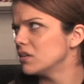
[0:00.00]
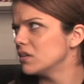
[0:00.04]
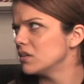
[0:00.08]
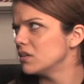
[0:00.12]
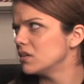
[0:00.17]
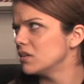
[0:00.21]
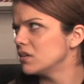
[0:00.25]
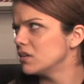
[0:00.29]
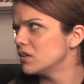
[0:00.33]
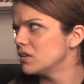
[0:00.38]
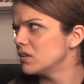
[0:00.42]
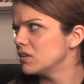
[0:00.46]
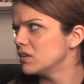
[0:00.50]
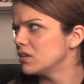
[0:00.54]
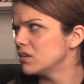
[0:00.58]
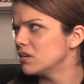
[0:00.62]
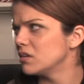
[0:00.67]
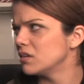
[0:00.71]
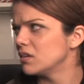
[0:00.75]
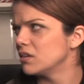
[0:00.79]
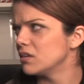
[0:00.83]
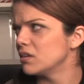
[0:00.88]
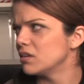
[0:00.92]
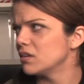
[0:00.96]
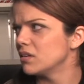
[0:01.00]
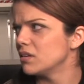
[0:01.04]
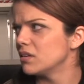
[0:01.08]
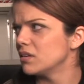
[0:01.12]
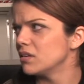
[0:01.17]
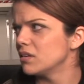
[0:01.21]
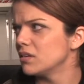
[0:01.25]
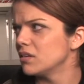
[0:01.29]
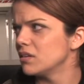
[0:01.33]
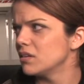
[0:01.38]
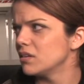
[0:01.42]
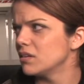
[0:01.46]

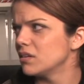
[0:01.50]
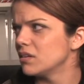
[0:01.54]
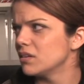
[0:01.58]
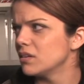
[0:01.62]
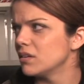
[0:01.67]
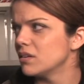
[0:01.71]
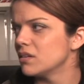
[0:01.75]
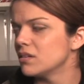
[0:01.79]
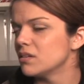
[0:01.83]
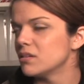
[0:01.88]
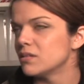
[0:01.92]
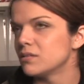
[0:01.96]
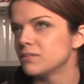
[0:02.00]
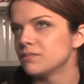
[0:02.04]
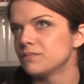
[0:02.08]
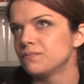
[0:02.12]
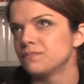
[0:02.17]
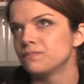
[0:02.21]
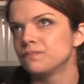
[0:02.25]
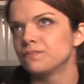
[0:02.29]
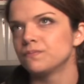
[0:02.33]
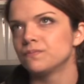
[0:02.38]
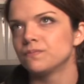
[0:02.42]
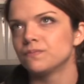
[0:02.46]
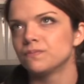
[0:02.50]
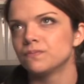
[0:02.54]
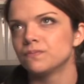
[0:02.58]
(not speaking)